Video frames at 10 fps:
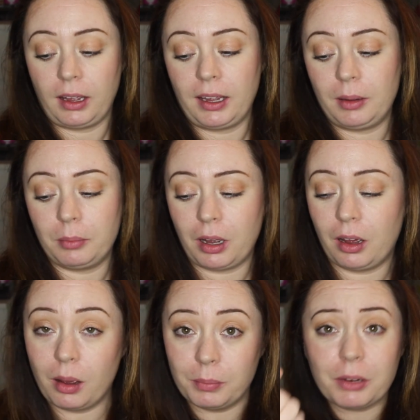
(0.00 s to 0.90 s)
I'm
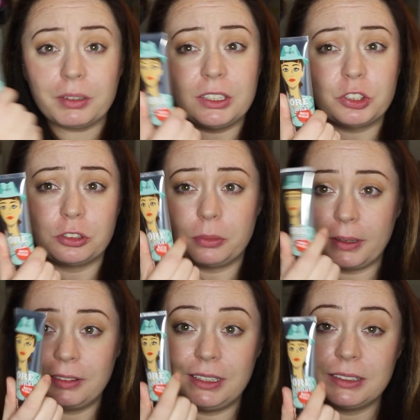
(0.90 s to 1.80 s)
not really sure
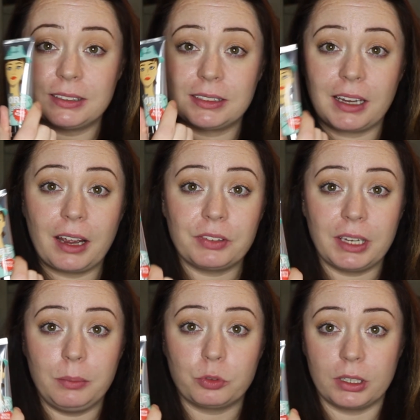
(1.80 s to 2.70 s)
about this. I have to
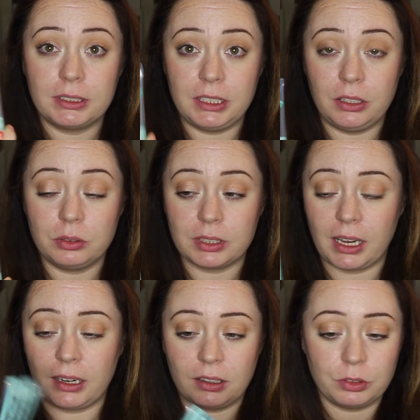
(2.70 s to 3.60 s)
keep trying to use it,
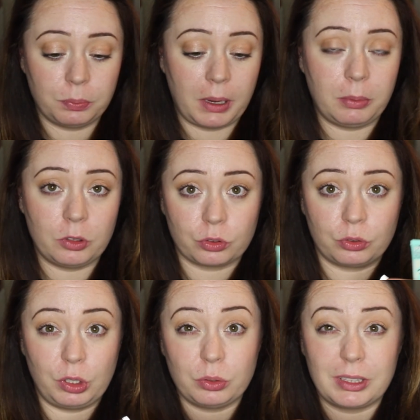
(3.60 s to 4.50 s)
and I'll maybe
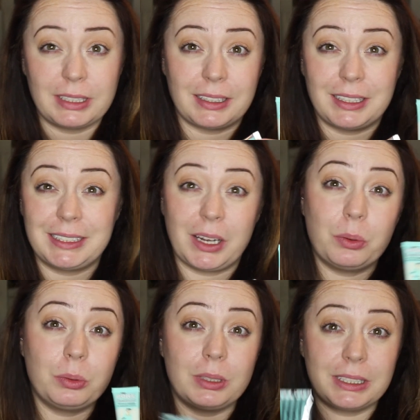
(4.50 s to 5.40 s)
use this on its
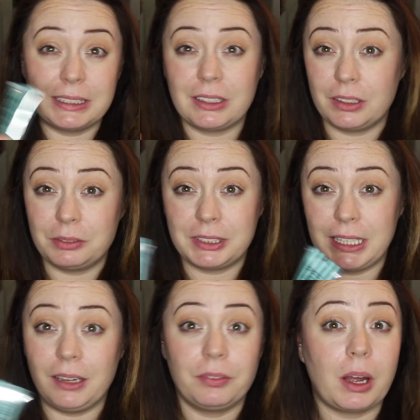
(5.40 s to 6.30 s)
own and kind of
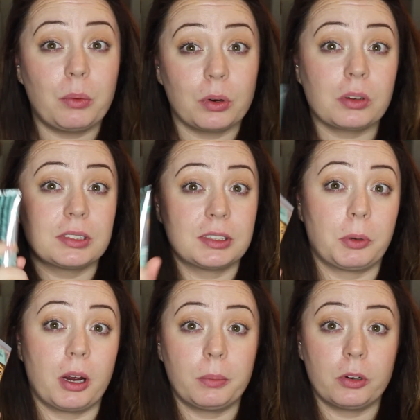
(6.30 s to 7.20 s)
see if that works as a
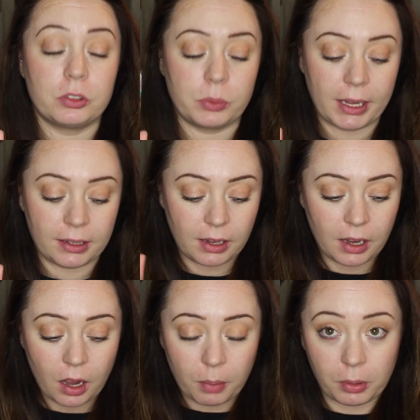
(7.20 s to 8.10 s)
primer as well.
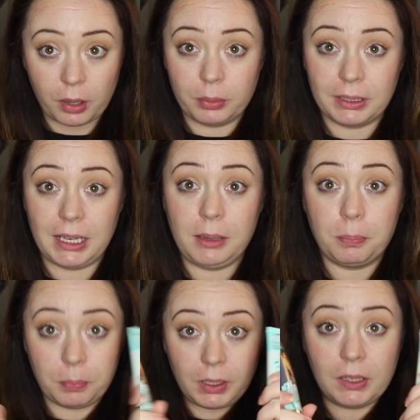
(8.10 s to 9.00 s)
But I will keep
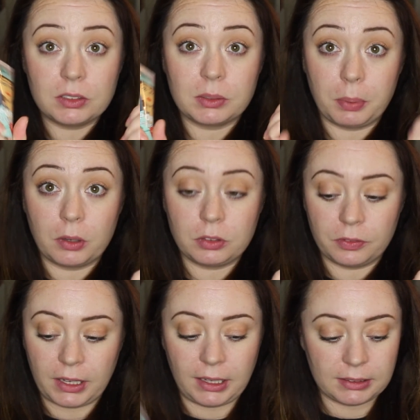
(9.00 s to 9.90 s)
using both of
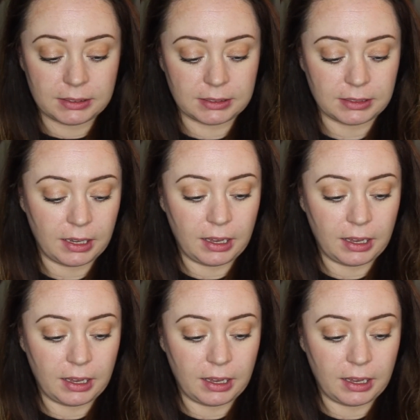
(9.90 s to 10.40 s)
these.